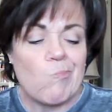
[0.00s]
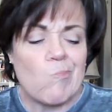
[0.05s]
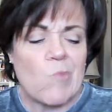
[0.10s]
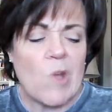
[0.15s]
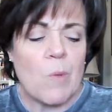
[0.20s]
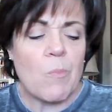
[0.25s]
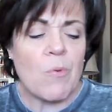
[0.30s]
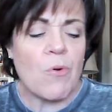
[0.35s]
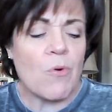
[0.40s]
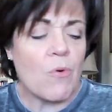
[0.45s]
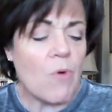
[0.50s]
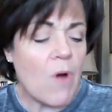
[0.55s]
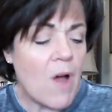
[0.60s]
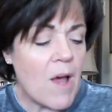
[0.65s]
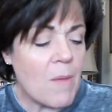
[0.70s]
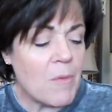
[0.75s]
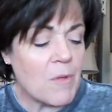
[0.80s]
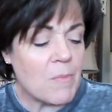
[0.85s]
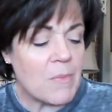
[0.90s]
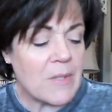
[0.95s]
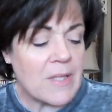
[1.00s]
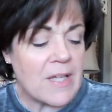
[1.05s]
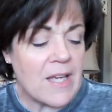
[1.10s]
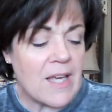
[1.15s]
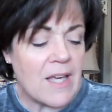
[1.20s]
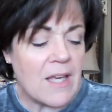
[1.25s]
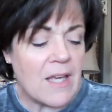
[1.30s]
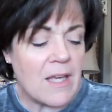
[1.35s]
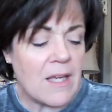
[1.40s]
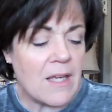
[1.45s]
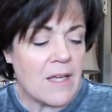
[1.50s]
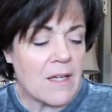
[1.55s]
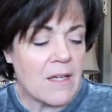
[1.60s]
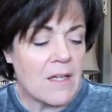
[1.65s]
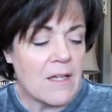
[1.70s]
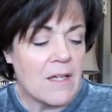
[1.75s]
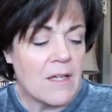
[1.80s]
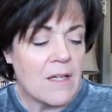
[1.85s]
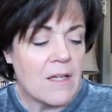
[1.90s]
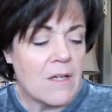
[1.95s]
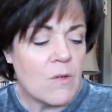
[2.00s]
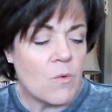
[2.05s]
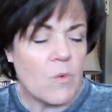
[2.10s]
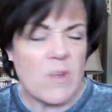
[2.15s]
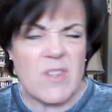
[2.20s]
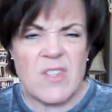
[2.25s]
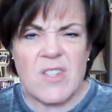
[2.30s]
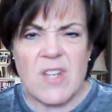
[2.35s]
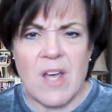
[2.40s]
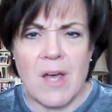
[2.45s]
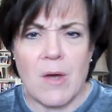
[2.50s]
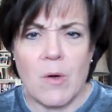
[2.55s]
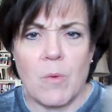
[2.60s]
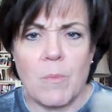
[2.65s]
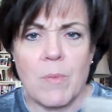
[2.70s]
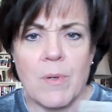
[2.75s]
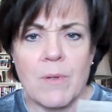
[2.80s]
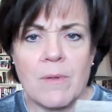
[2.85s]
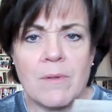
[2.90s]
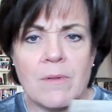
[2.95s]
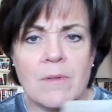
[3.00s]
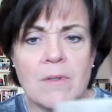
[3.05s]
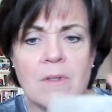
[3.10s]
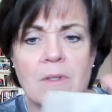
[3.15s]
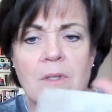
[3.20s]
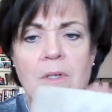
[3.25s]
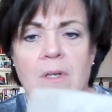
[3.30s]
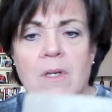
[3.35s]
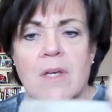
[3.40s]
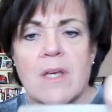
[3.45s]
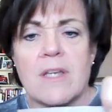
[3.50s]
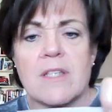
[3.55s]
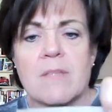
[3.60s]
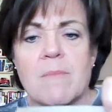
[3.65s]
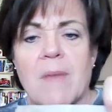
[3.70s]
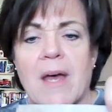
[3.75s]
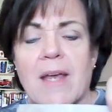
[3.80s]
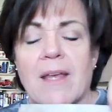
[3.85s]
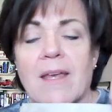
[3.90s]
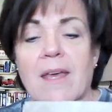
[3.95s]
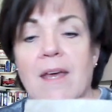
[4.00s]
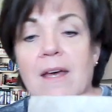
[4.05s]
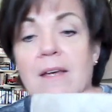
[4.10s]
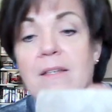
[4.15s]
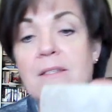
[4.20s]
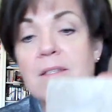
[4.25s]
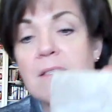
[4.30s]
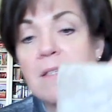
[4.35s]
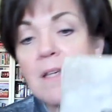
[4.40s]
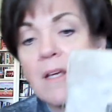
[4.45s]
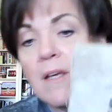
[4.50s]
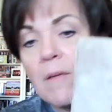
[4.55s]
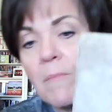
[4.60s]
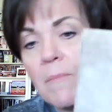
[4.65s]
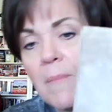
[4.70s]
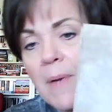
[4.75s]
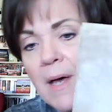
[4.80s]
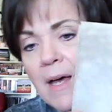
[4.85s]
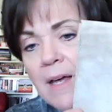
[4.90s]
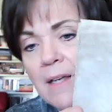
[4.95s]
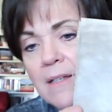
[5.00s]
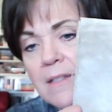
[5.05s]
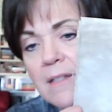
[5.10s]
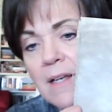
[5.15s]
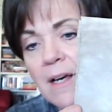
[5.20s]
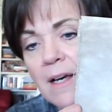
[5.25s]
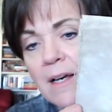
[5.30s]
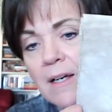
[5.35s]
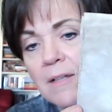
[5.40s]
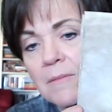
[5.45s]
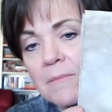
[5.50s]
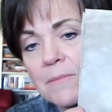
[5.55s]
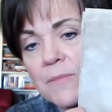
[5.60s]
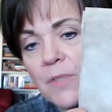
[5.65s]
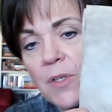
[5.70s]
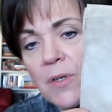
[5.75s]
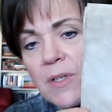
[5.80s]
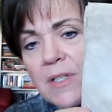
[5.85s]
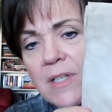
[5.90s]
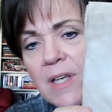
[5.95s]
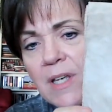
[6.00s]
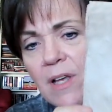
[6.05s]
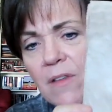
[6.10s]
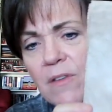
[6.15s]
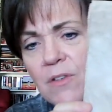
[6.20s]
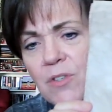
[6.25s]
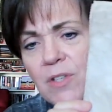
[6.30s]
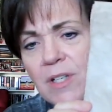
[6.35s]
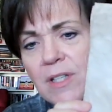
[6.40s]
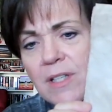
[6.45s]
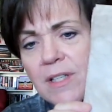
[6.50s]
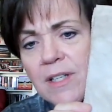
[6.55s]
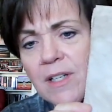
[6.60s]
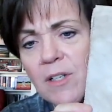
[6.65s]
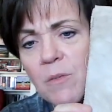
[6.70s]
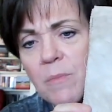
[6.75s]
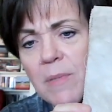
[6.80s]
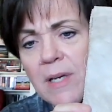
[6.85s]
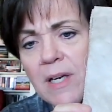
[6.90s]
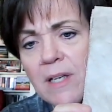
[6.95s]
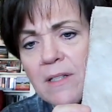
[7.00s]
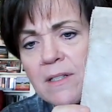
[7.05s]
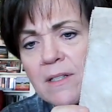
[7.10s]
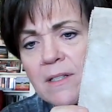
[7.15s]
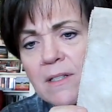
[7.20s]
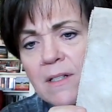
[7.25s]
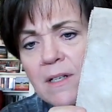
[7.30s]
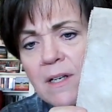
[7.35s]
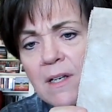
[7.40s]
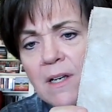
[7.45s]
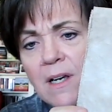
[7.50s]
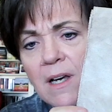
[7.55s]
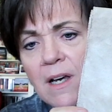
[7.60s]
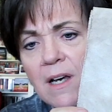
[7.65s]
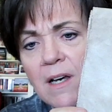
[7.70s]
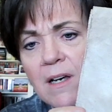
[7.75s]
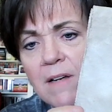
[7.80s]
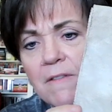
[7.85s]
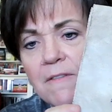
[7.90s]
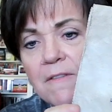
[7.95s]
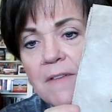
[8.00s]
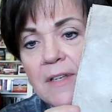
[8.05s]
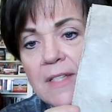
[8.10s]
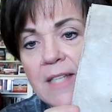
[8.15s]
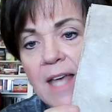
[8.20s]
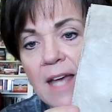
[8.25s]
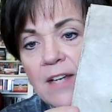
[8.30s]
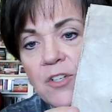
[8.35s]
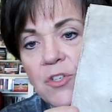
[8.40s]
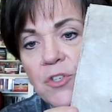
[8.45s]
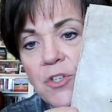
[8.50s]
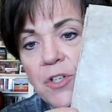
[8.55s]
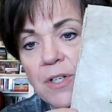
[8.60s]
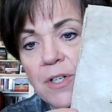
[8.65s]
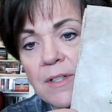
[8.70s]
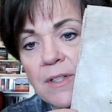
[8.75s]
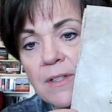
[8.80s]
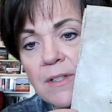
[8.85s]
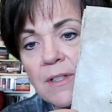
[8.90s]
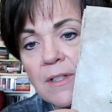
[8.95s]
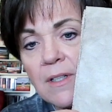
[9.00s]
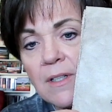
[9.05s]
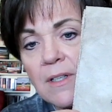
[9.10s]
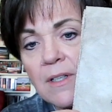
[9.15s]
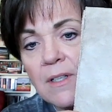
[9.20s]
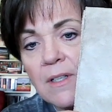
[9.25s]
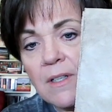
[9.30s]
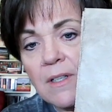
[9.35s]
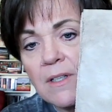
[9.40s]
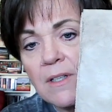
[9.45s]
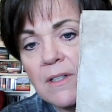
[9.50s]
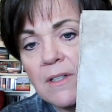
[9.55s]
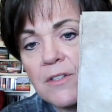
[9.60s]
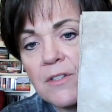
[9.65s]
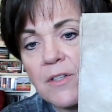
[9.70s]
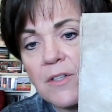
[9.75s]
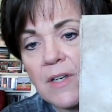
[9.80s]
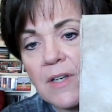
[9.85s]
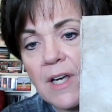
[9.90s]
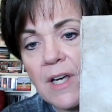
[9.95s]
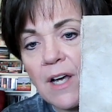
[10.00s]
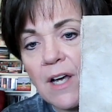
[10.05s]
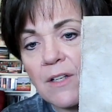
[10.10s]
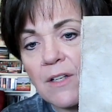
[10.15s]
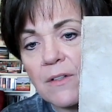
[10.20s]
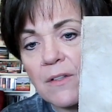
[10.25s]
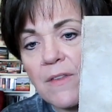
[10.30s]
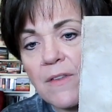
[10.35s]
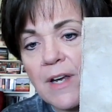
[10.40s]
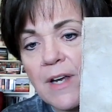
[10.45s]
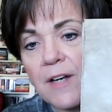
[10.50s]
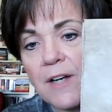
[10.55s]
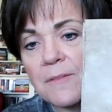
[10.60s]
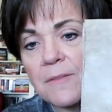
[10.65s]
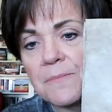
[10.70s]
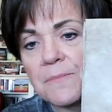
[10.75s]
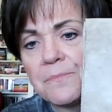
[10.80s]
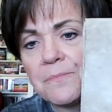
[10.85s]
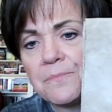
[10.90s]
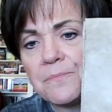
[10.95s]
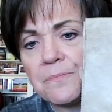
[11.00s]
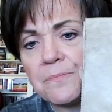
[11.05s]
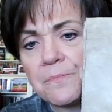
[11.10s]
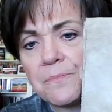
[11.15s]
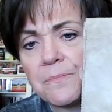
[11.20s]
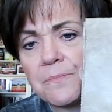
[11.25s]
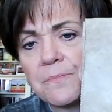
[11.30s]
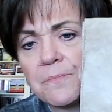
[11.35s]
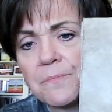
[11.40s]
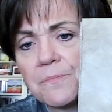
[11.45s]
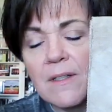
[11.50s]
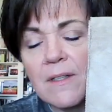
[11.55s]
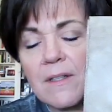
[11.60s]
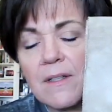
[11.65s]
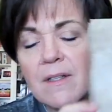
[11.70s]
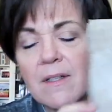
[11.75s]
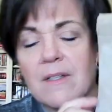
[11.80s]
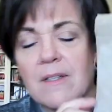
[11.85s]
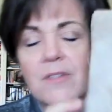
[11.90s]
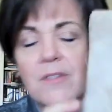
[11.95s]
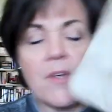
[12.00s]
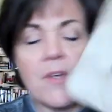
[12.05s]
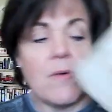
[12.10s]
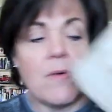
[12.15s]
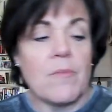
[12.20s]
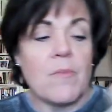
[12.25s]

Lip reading: probably with taupe is my guess. But you can tell there's a little bit of texture to the color there. So,